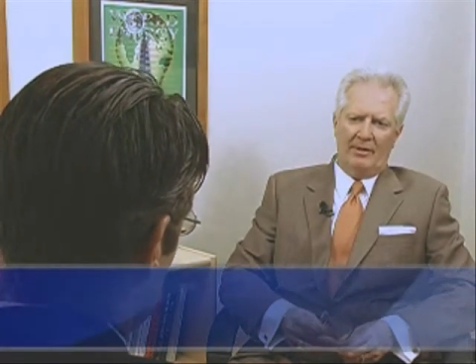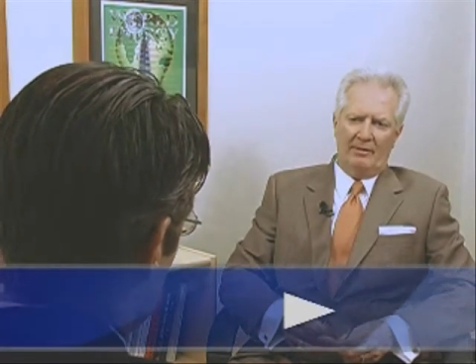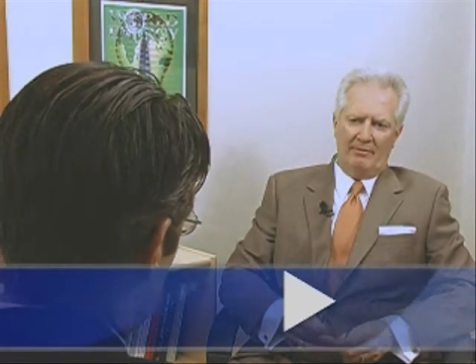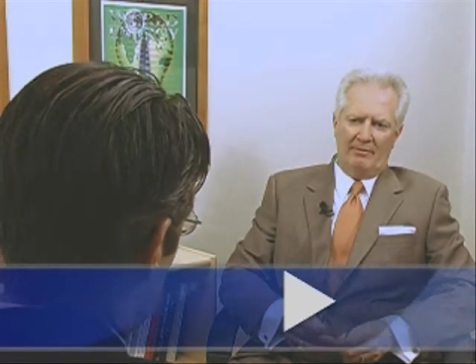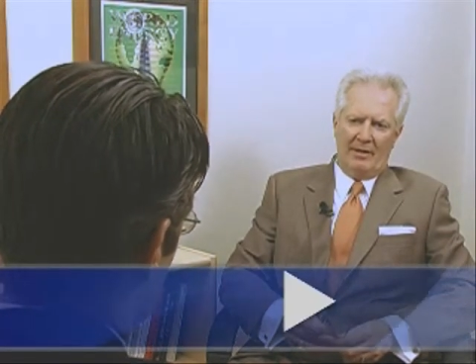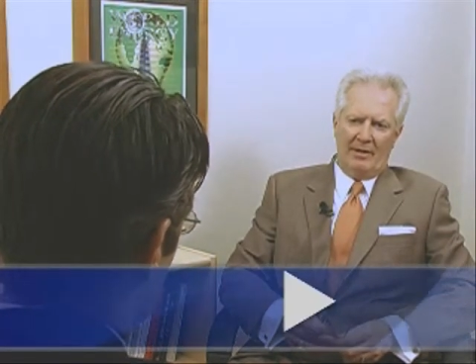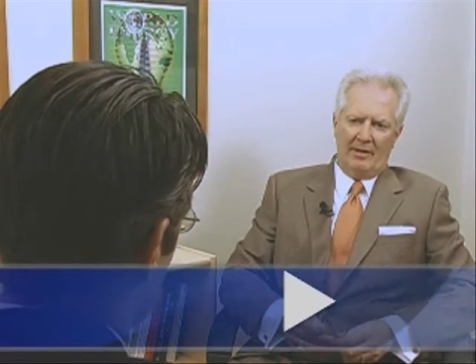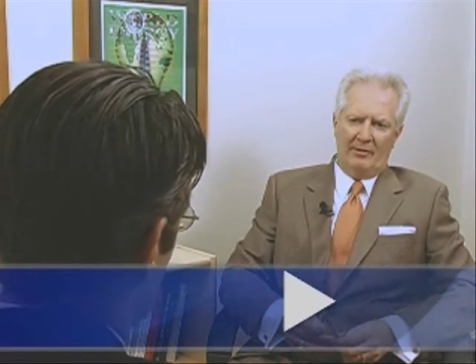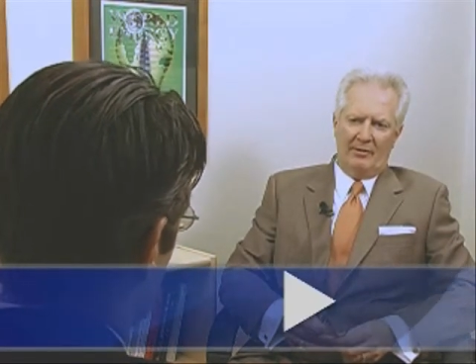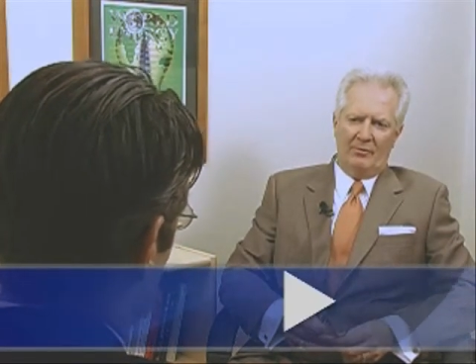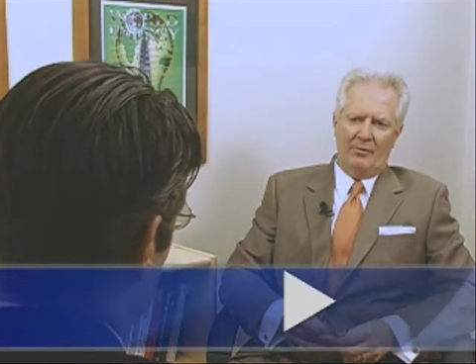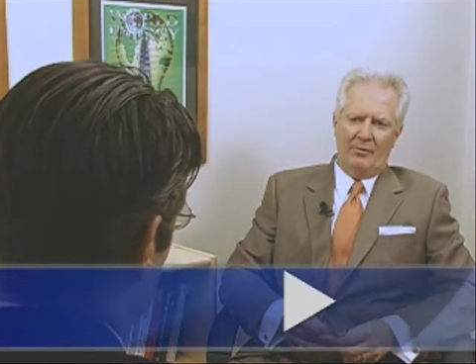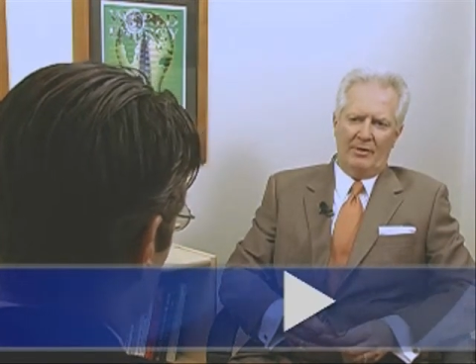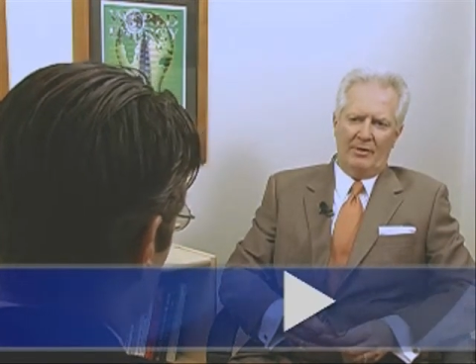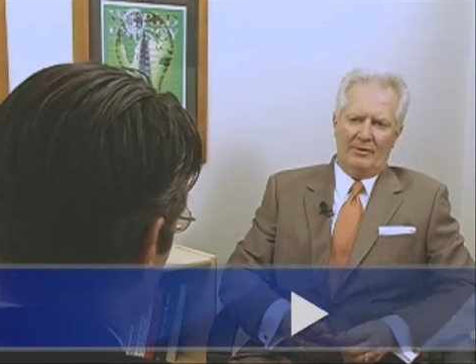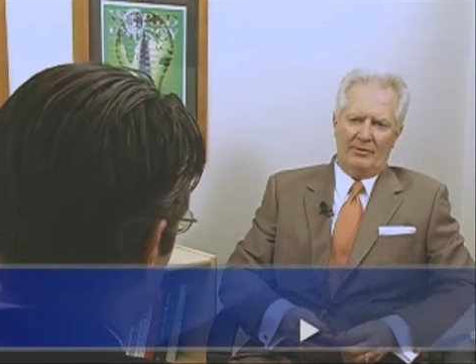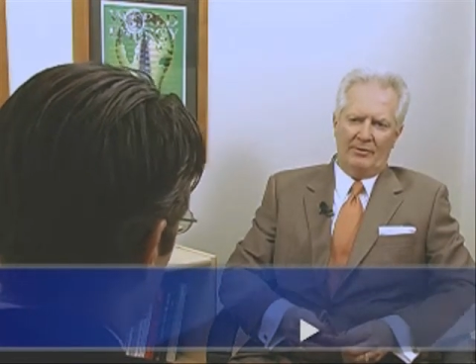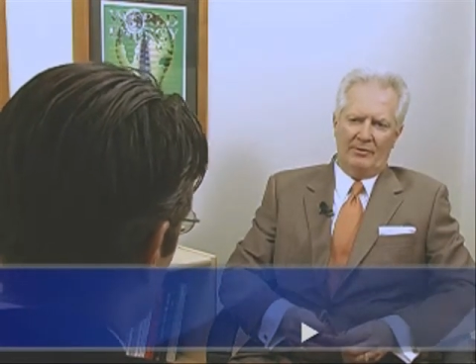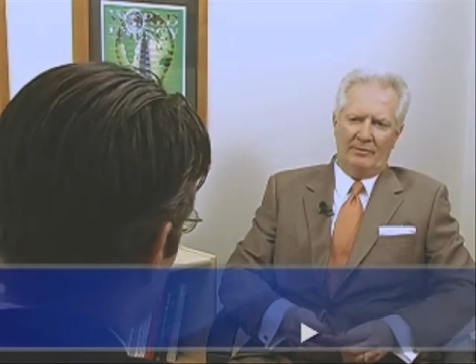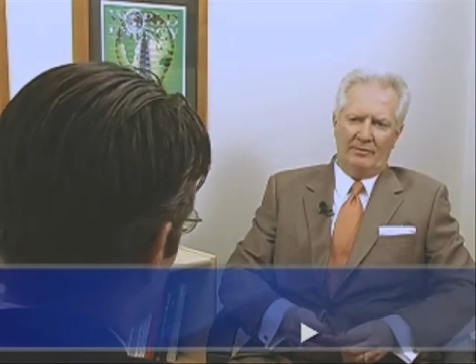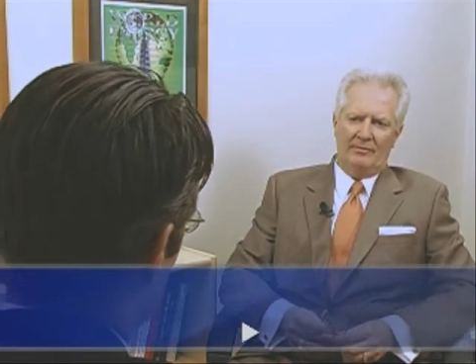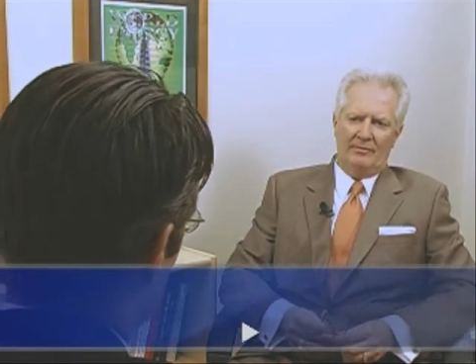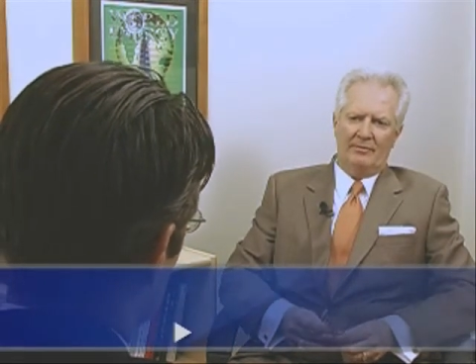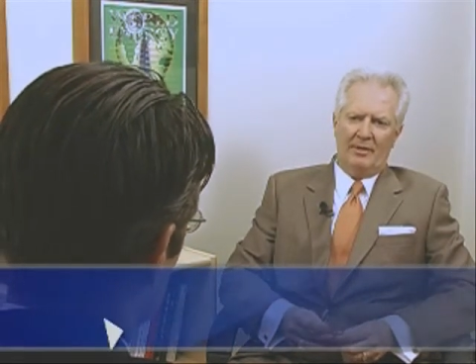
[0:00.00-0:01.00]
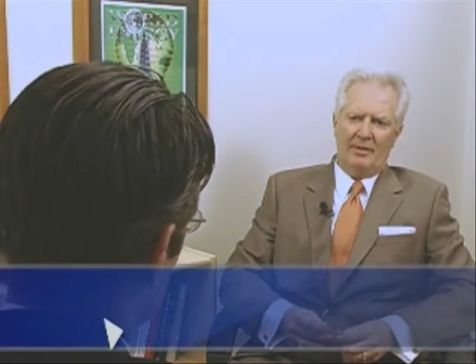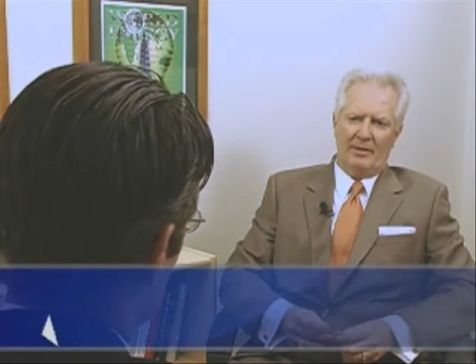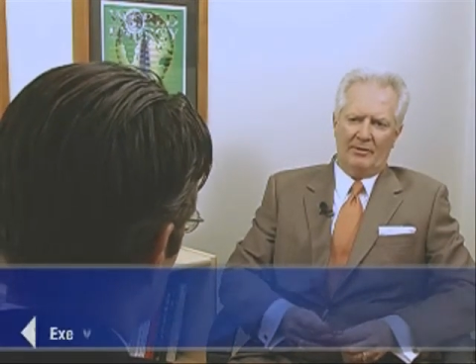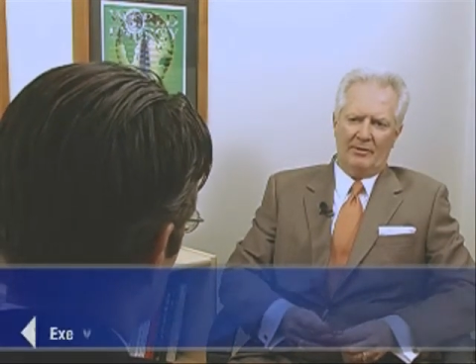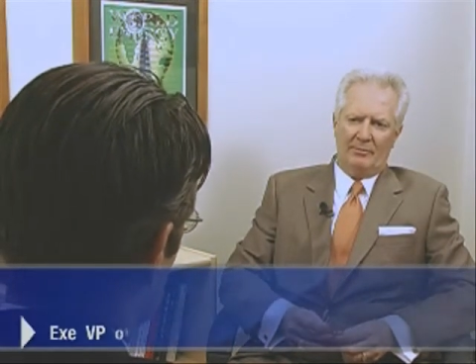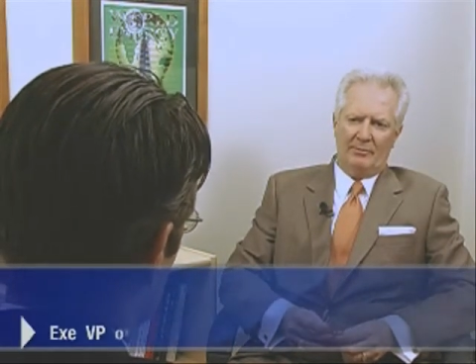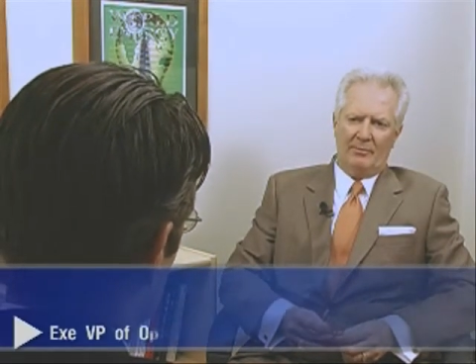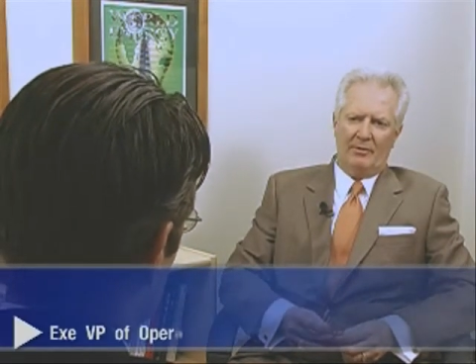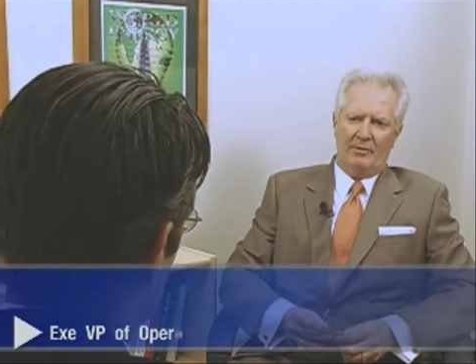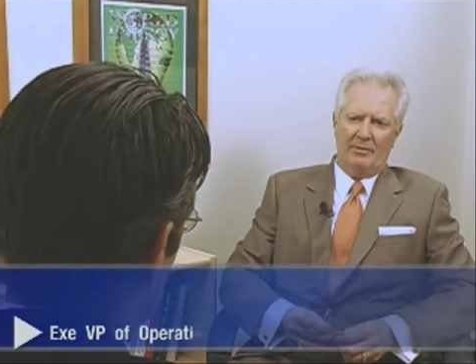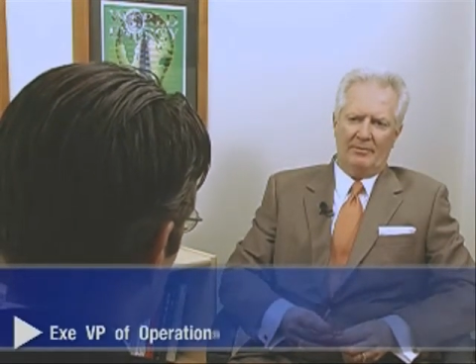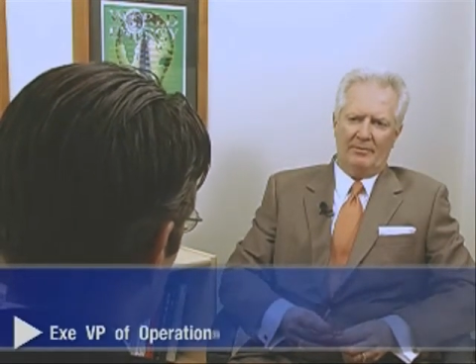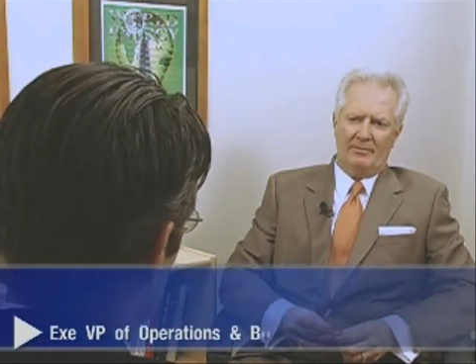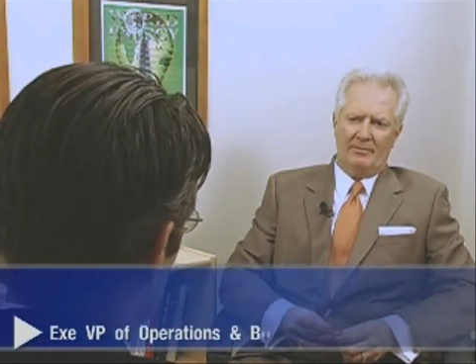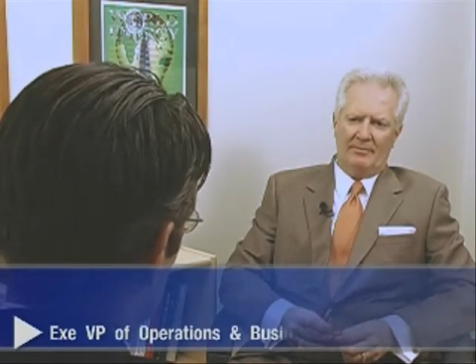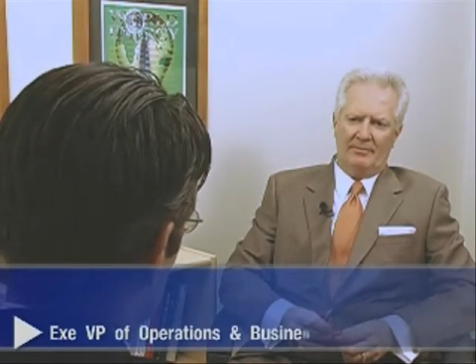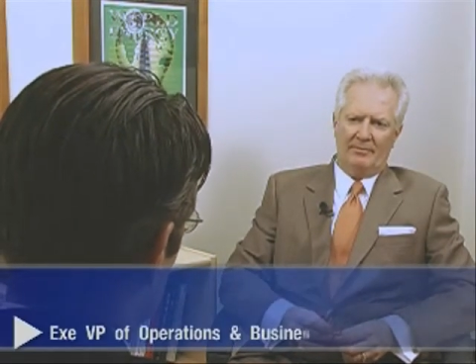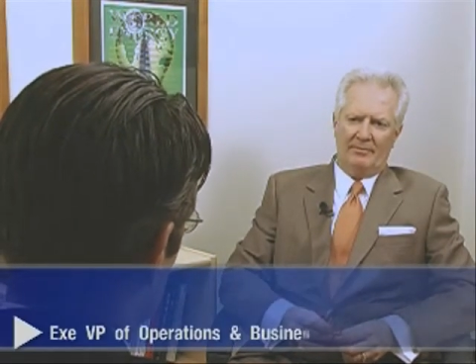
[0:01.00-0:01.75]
evaluation expert.